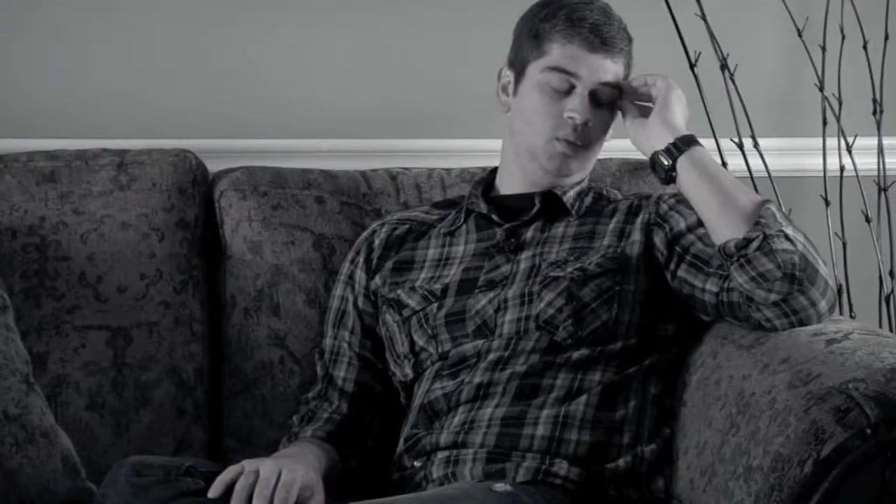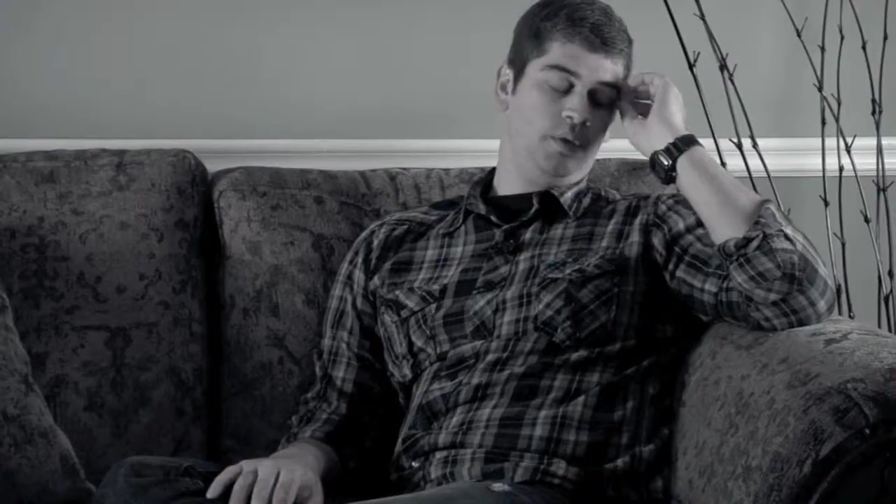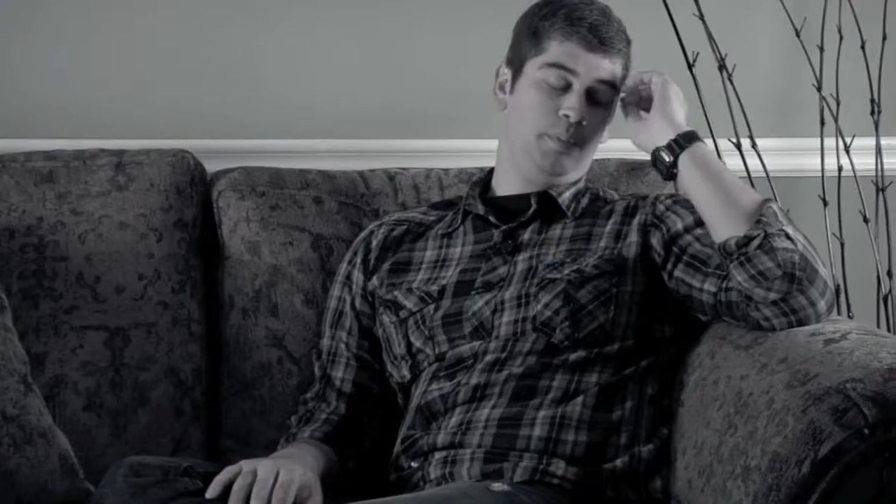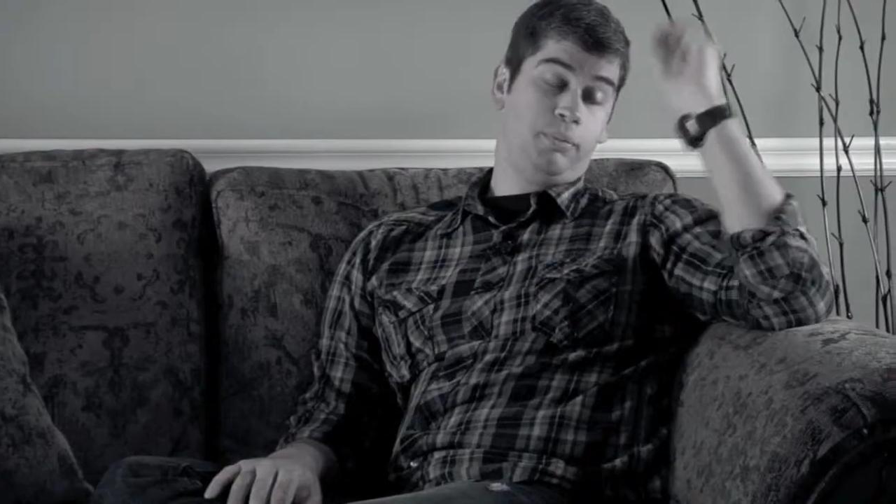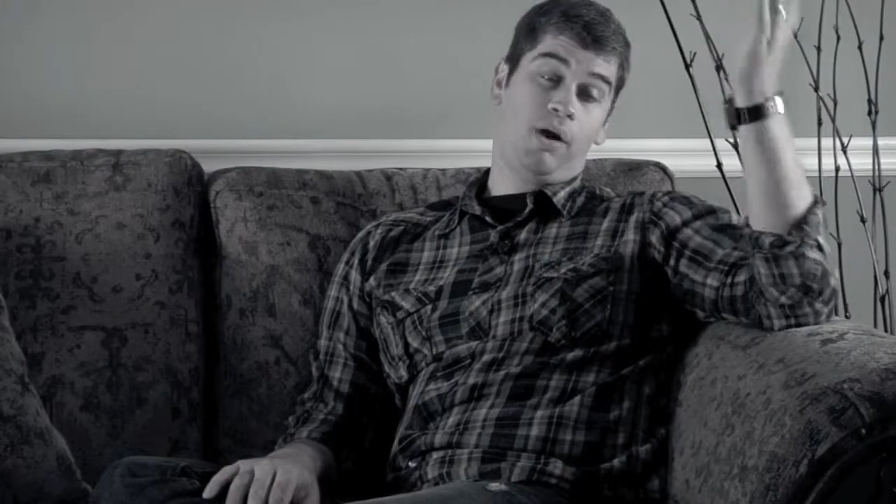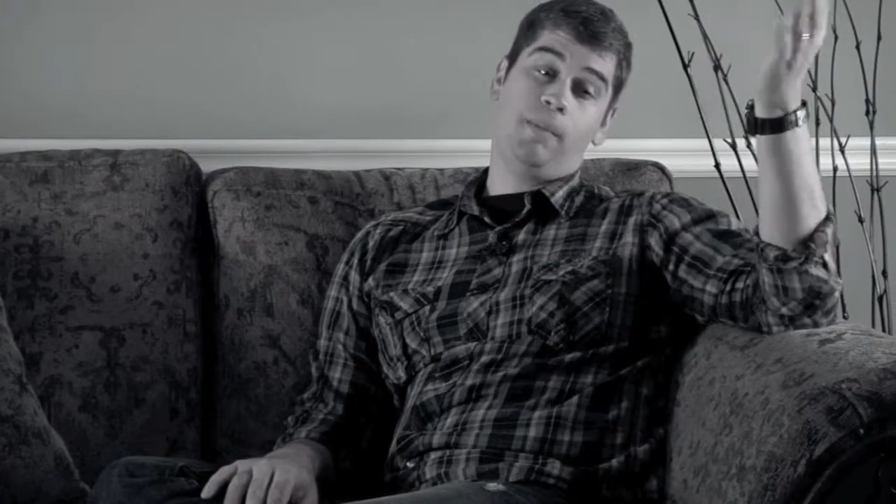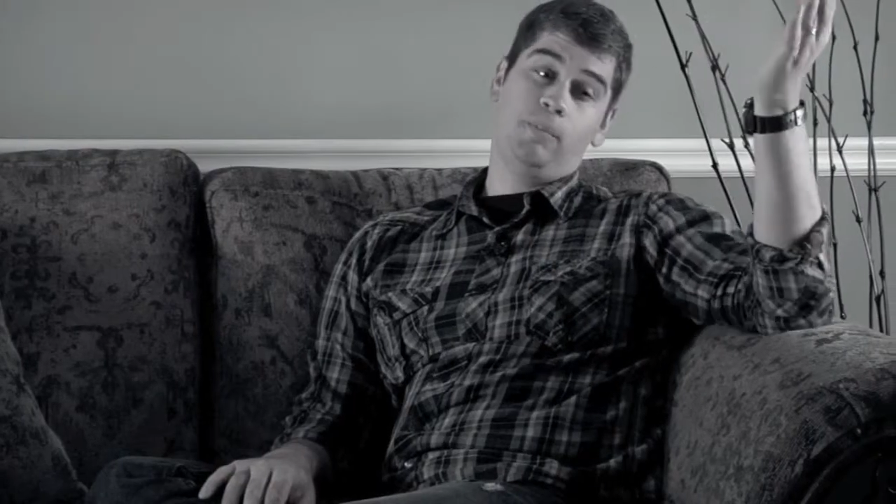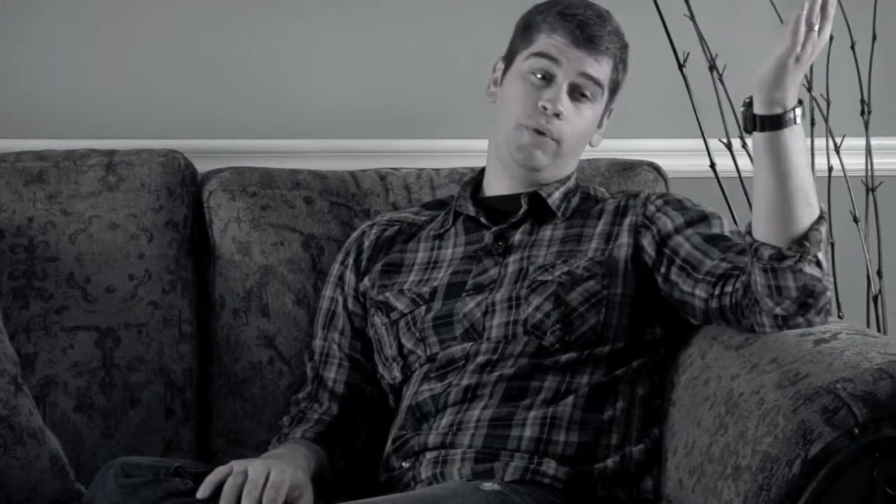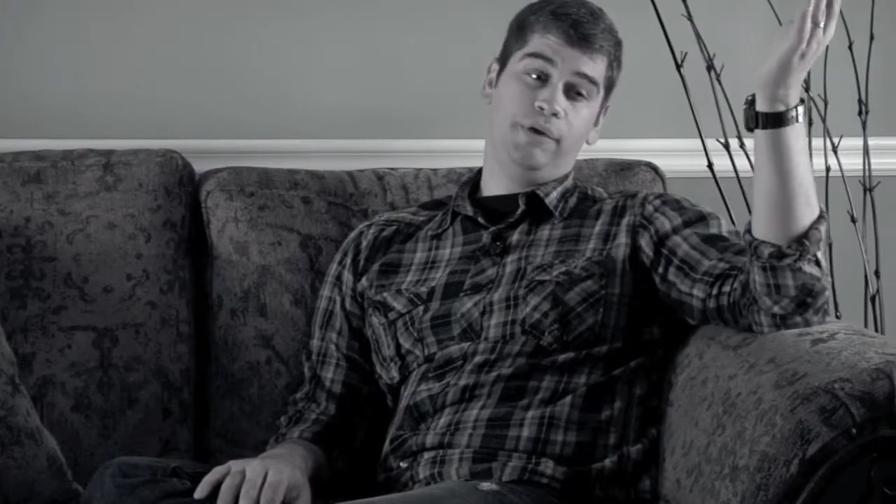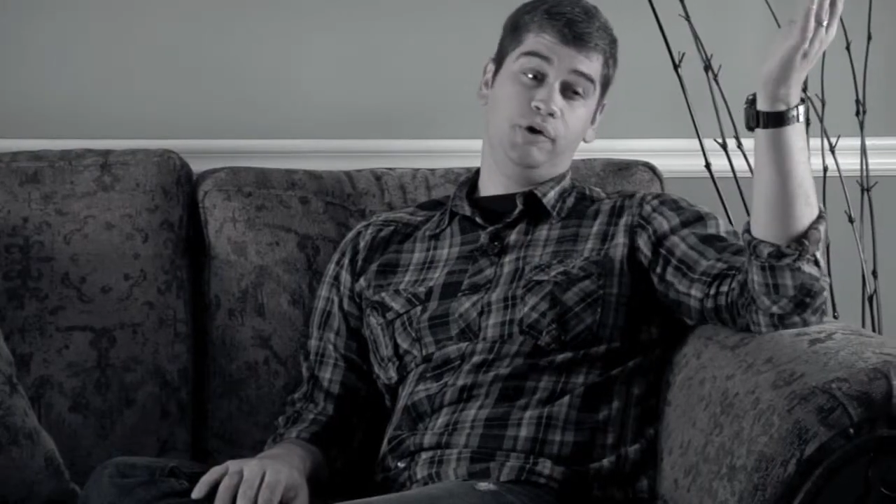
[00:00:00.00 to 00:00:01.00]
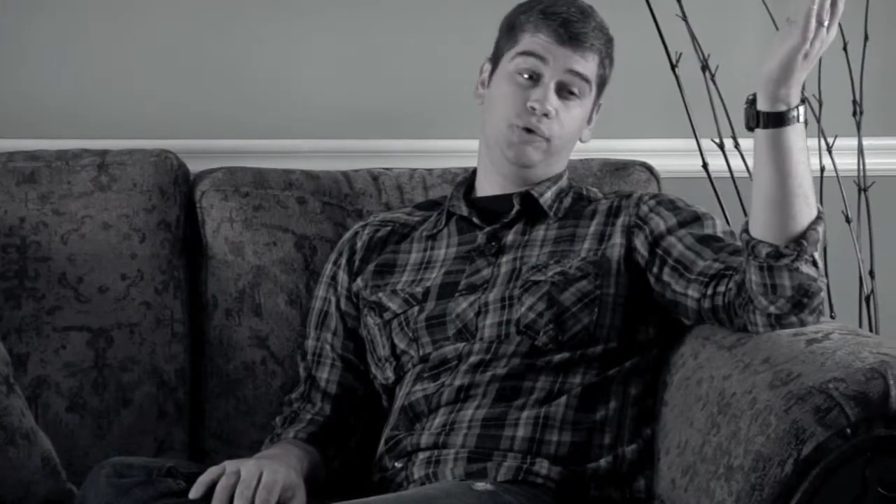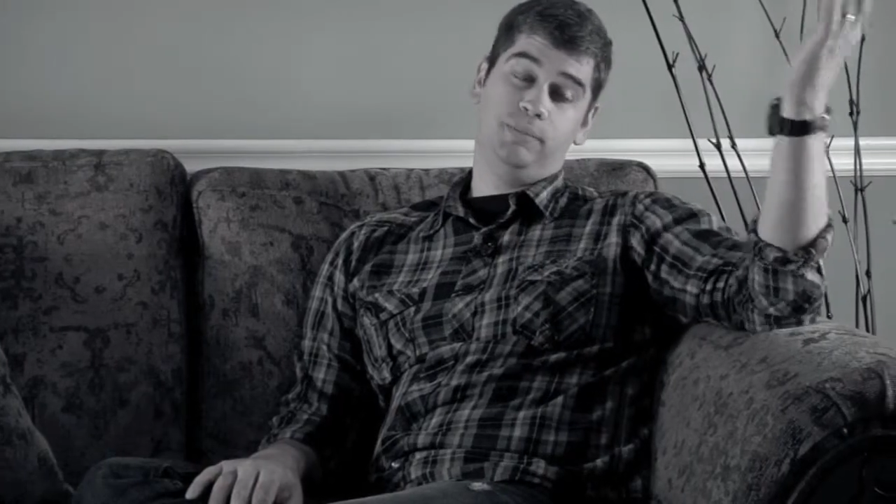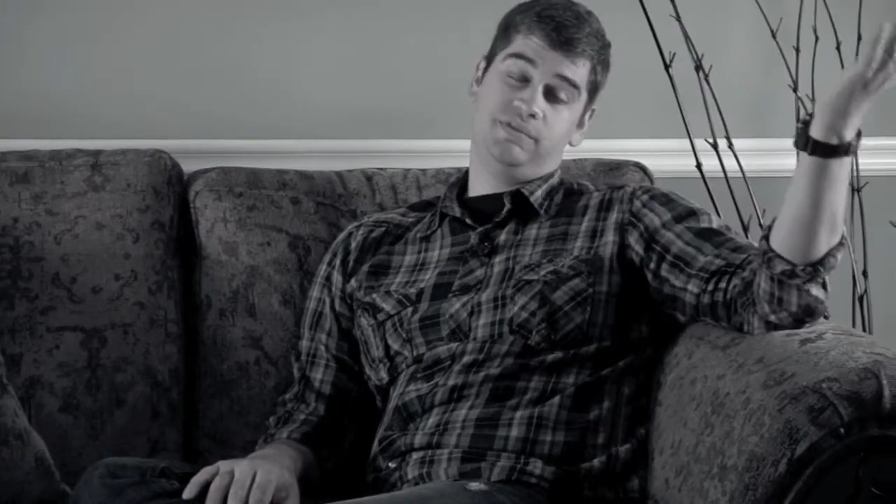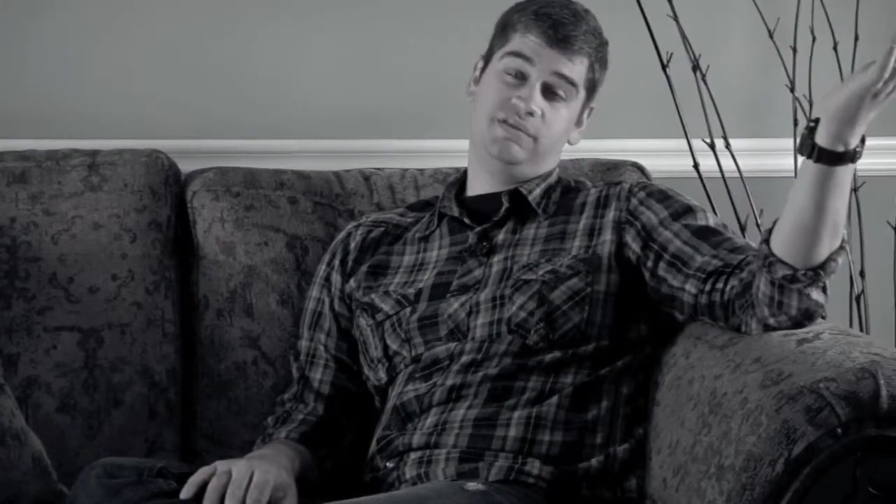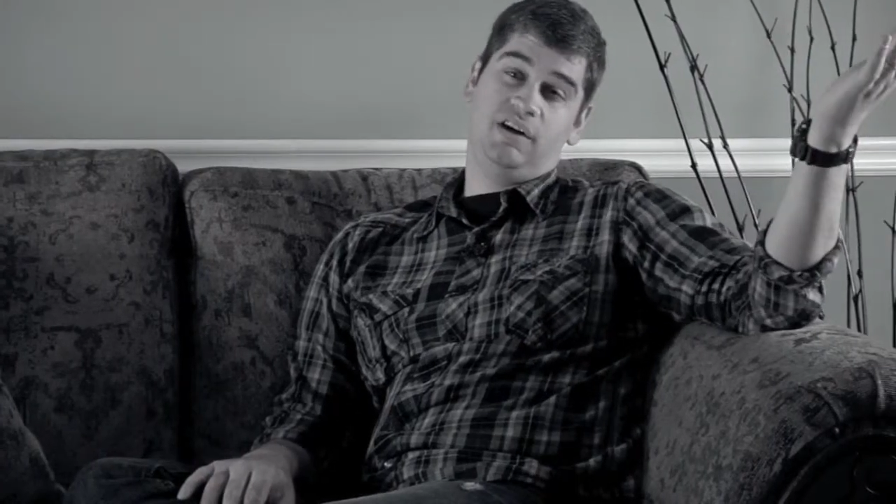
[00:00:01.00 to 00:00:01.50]
Well, the problem with a
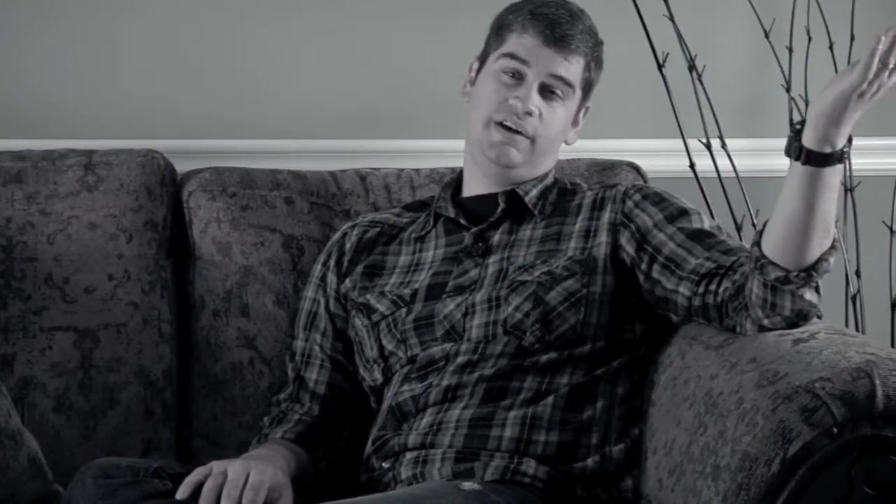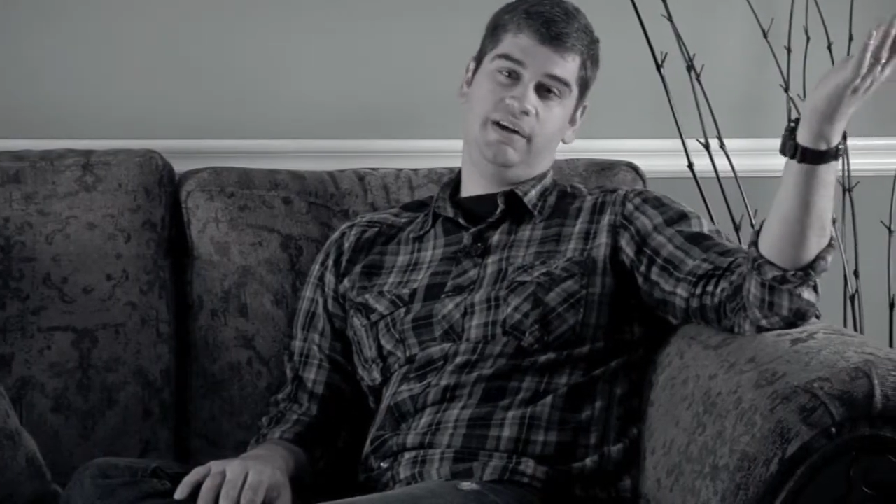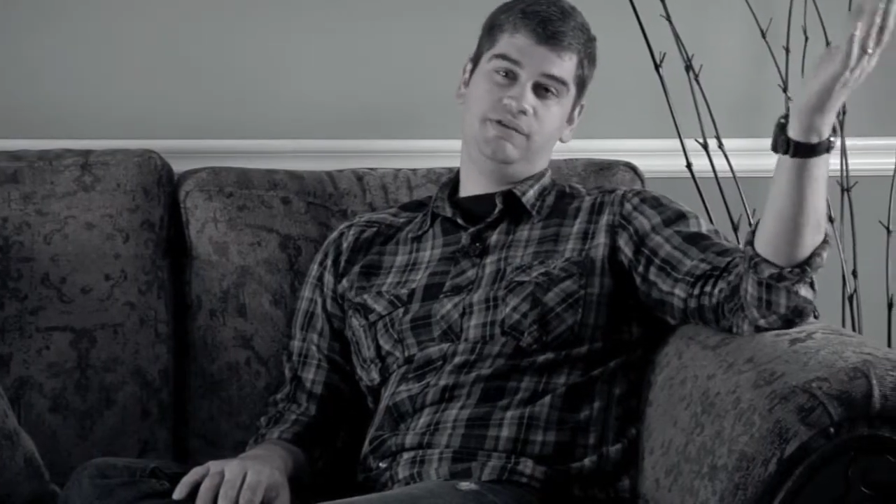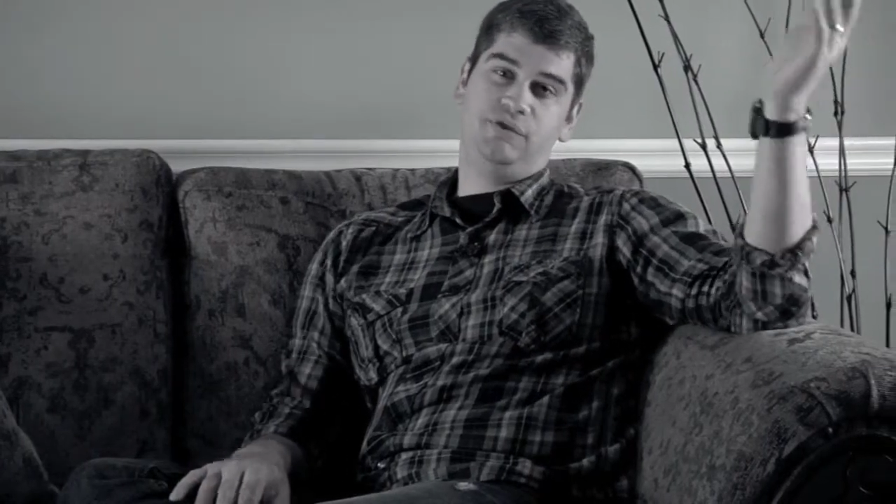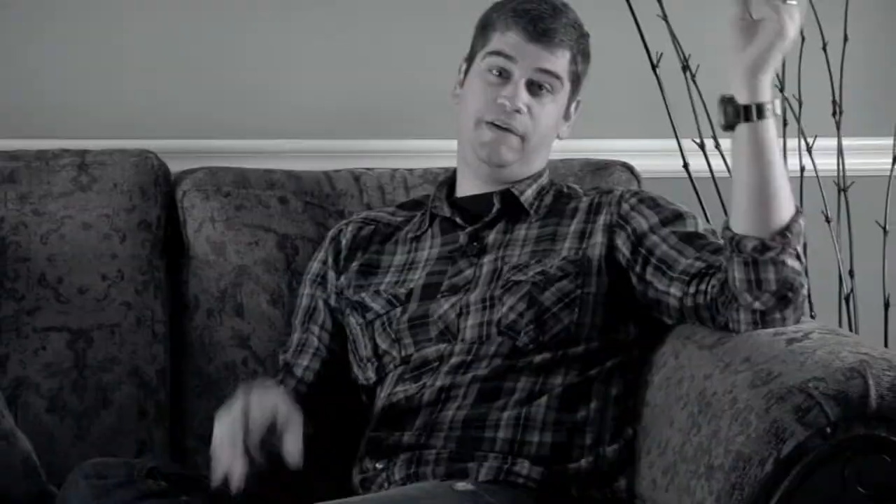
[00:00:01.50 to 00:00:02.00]
group study is you